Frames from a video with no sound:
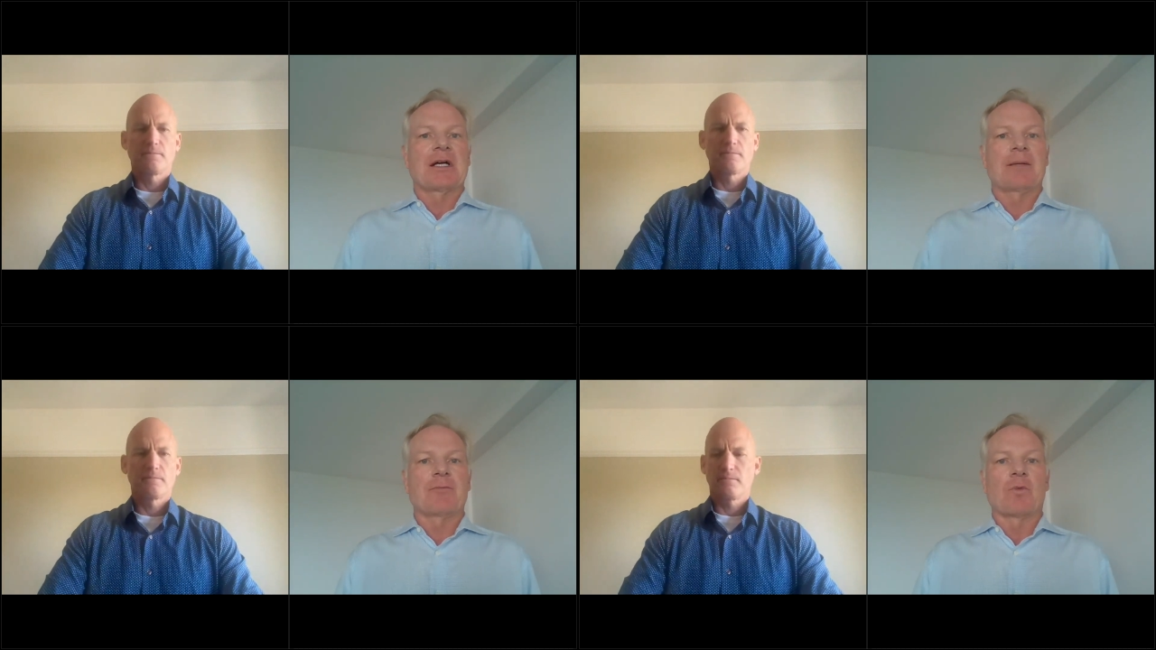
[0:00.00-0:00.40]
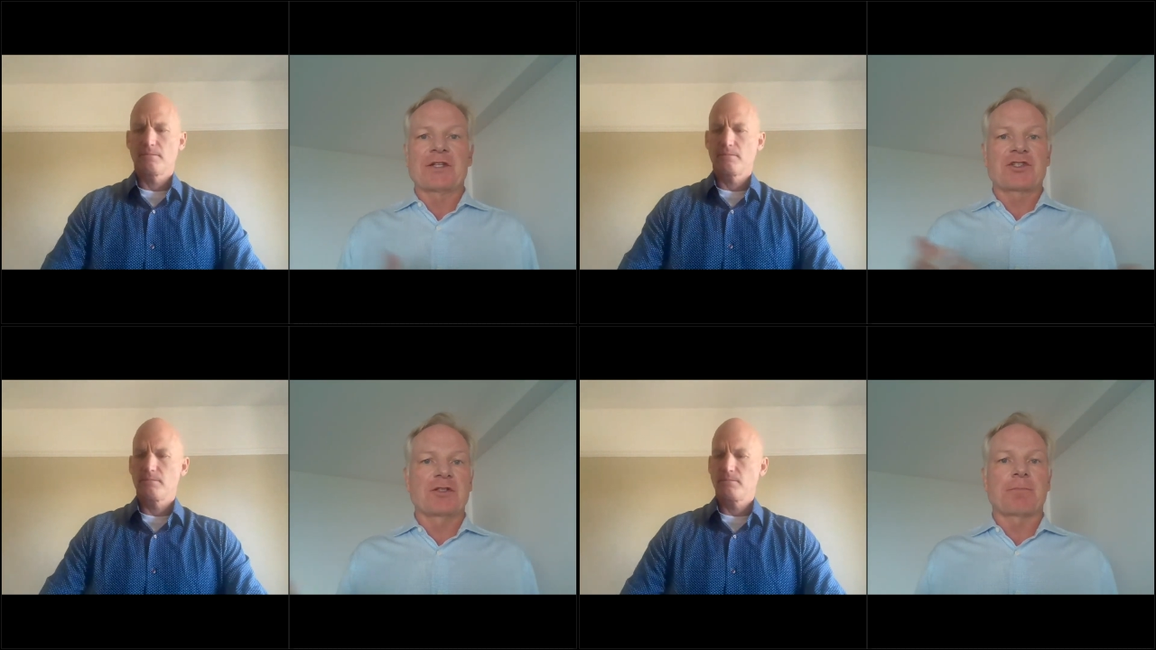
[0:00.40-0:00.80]
Speaker 1: um,
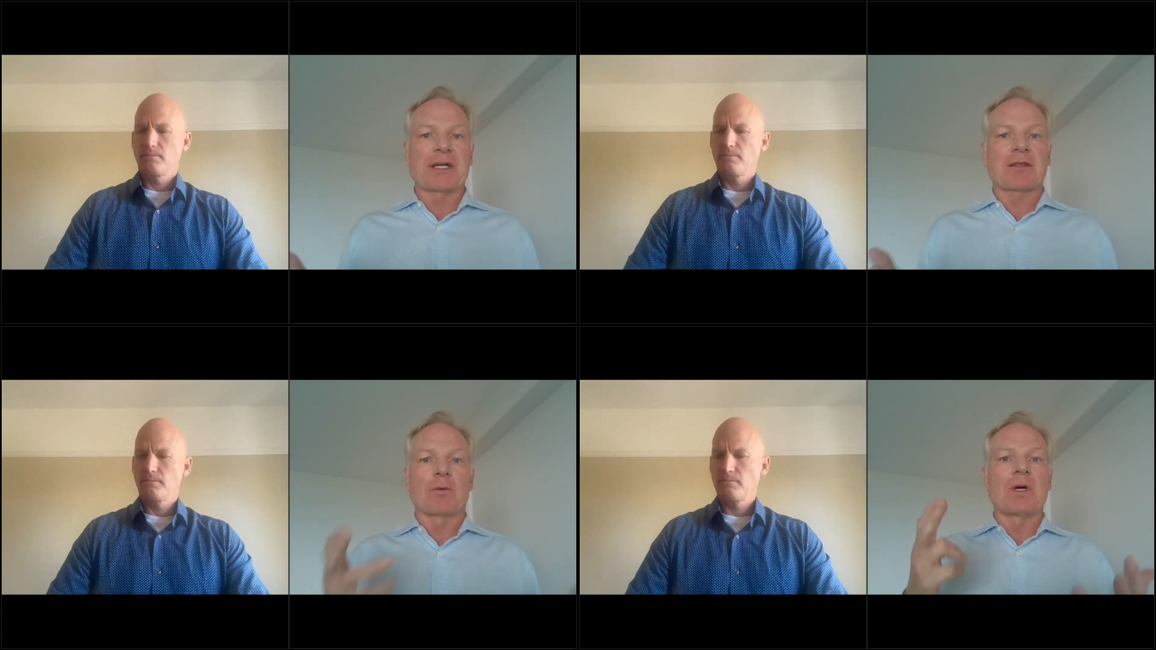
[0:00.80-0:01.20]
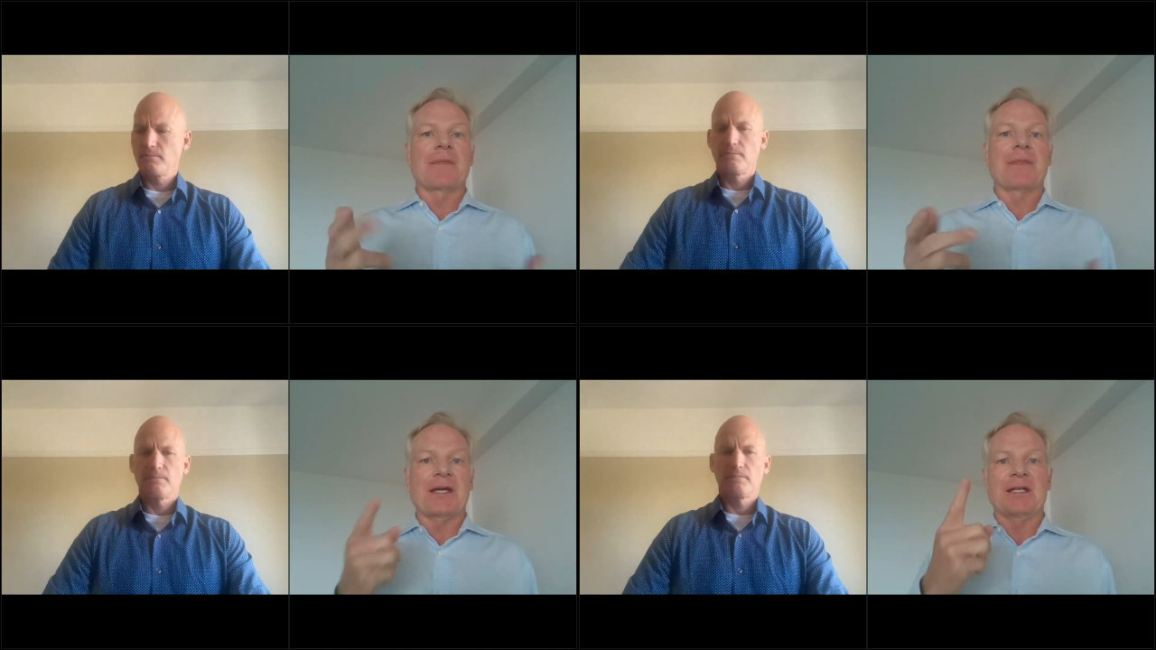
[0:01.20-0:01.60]
once you pick the
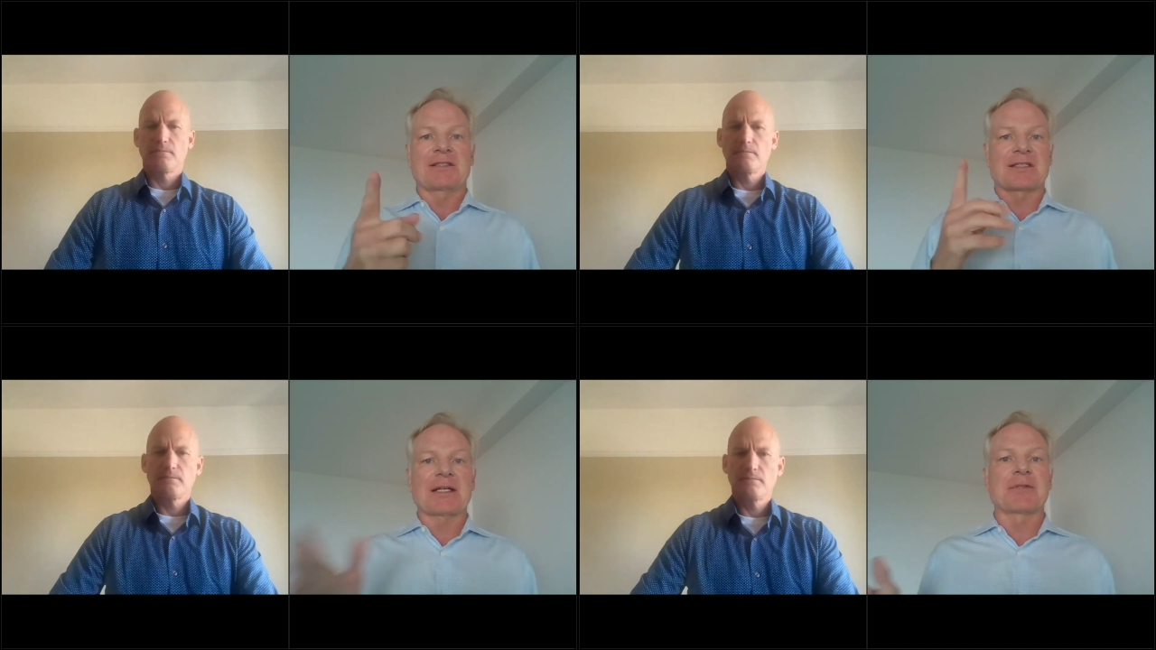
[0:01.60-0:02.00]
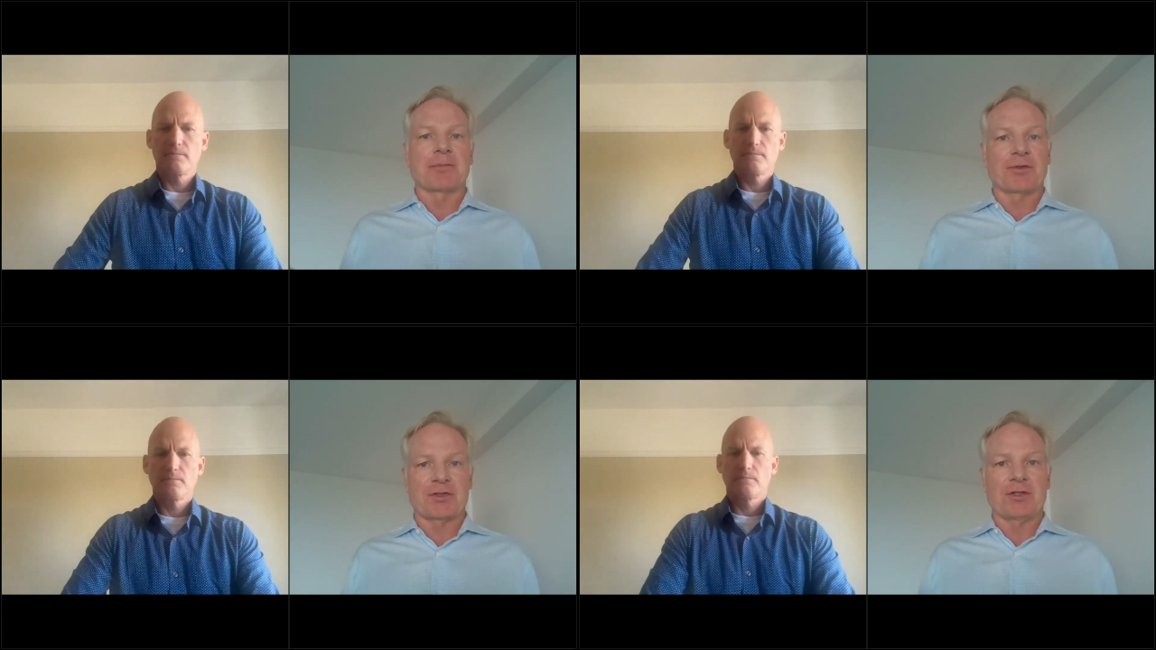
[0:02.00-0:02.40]
one that is
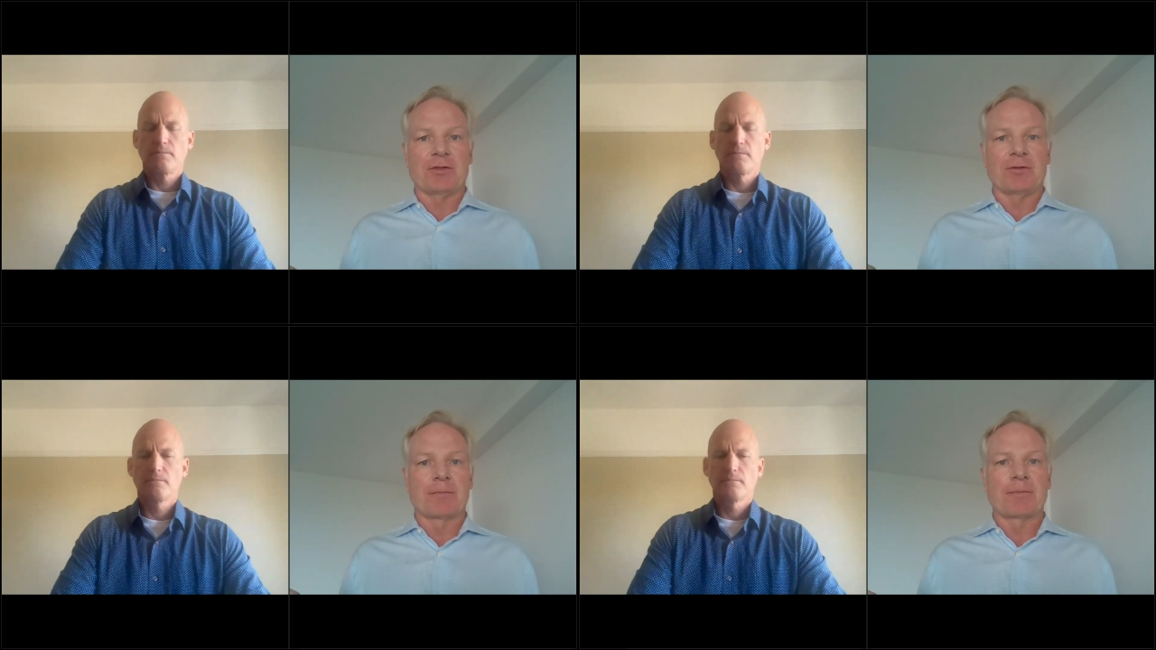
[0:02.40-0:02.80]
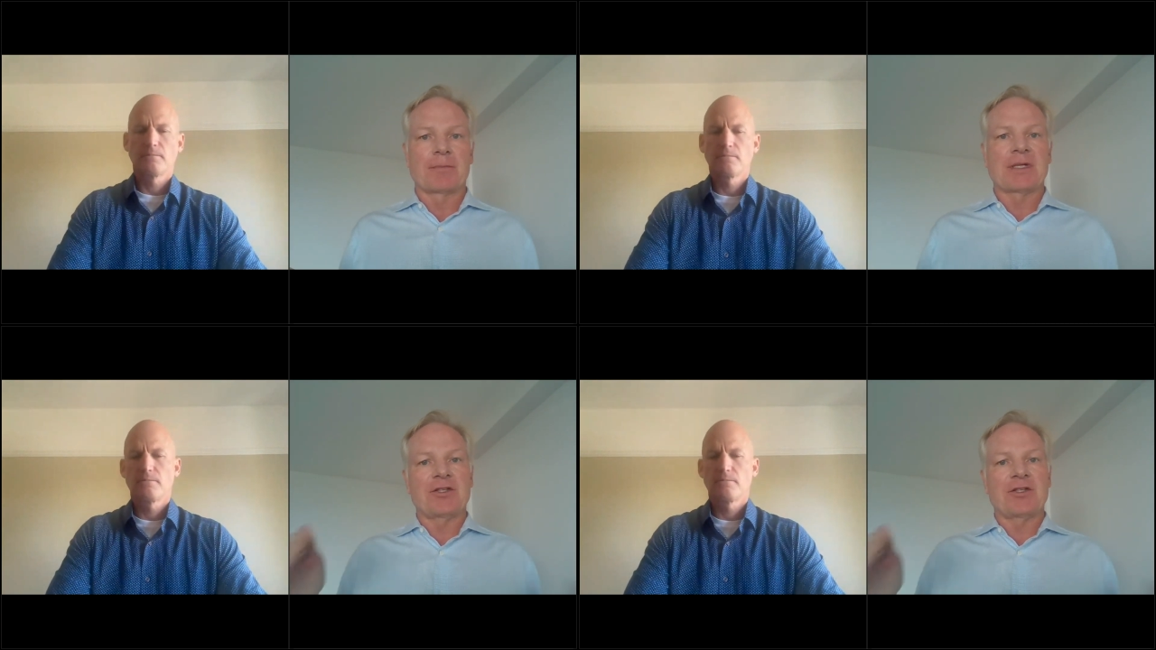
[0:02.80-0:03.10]
acceptable to you